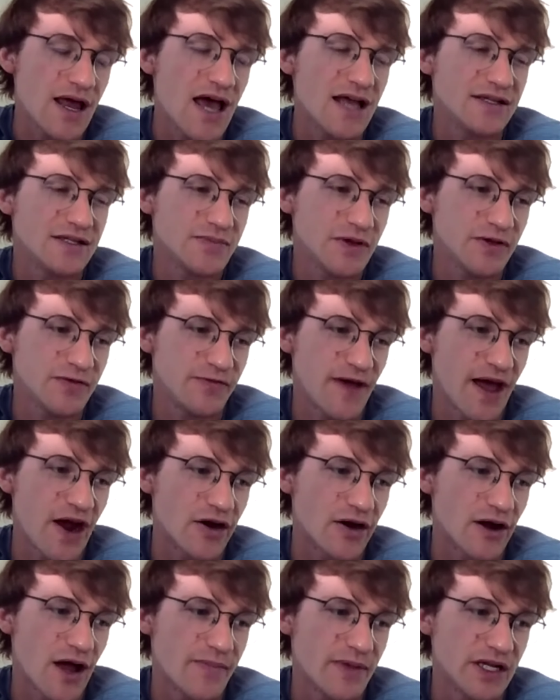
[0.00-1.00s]
and to be
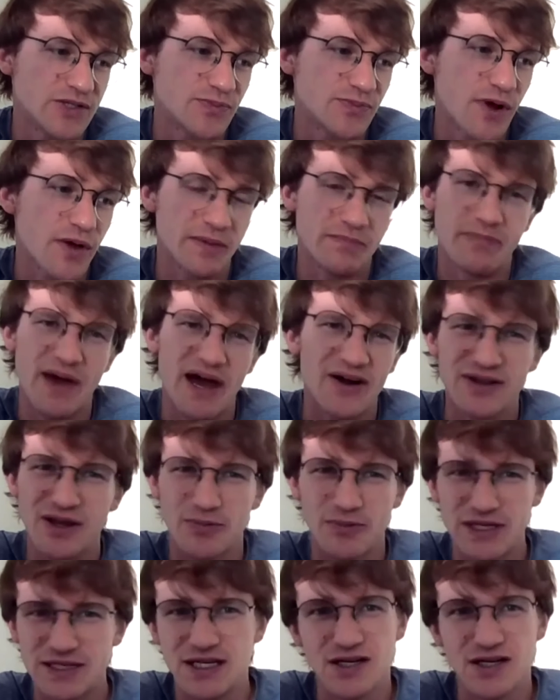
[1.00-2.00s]
fair i mean it's probably better
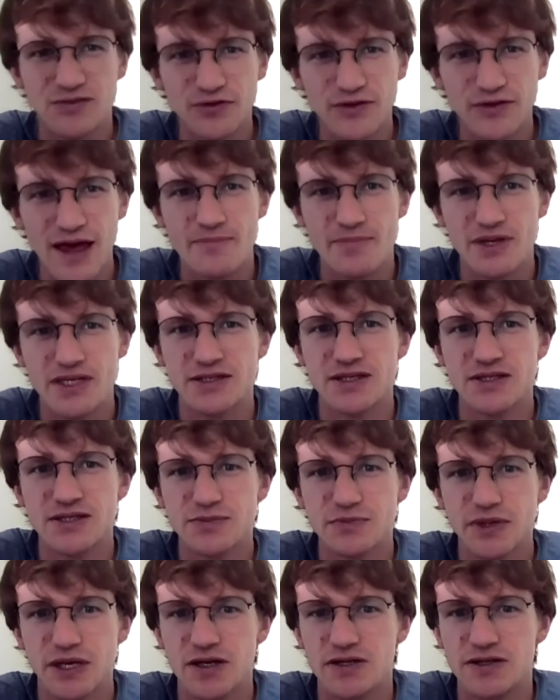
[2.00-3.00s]
that we didn't for that
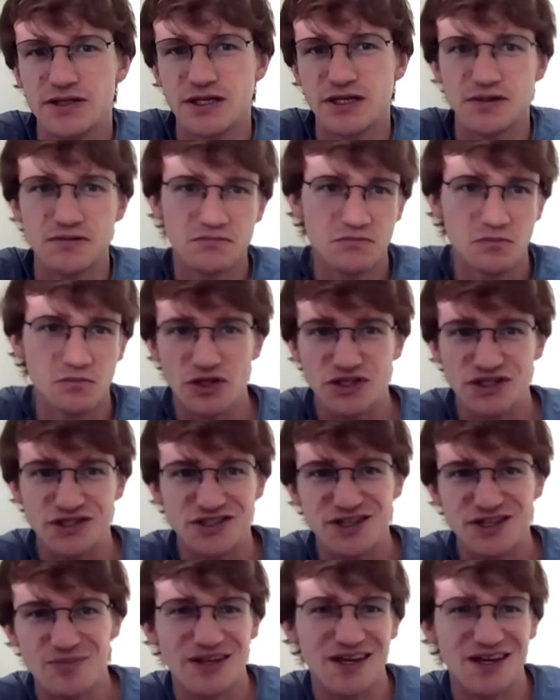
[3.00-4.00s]
business because it
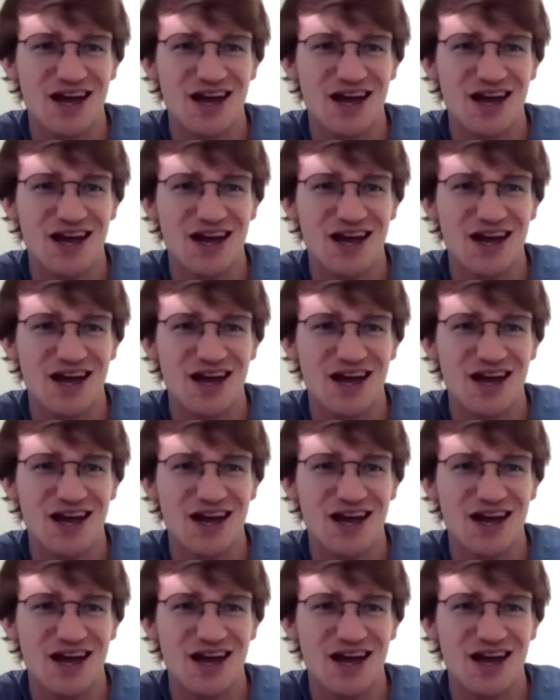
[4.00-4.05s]
wasn't something